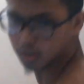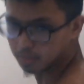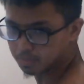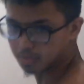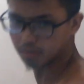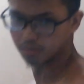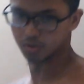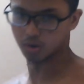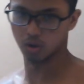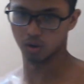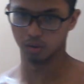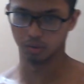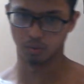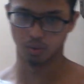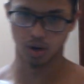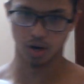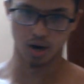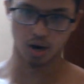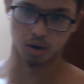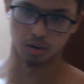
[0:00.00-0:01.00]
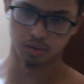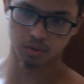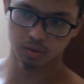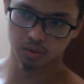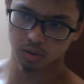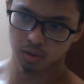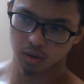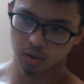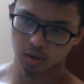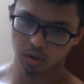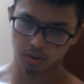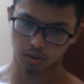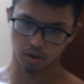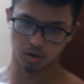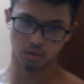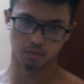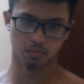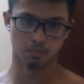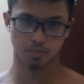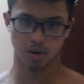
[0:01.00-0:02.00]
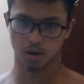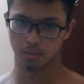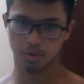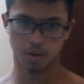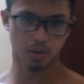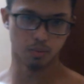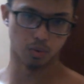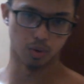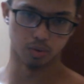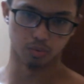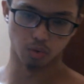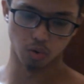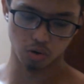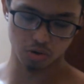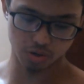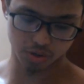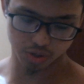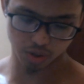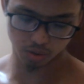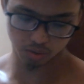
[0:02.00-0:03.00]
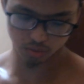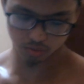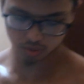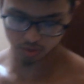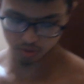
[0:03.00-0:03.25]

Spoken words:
pivot all the way out. Okay, maybe when Roy Jones